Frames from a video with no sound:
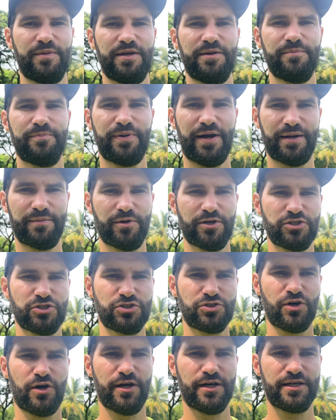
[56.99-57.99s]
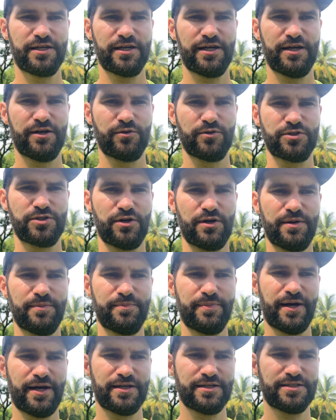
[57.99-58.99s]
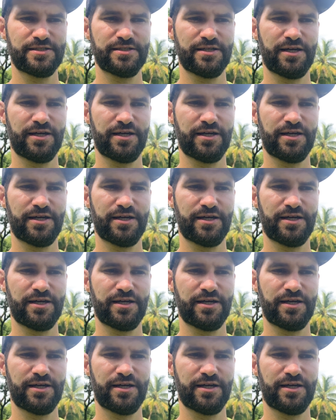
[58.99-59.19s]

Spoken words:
impact my strike and also impact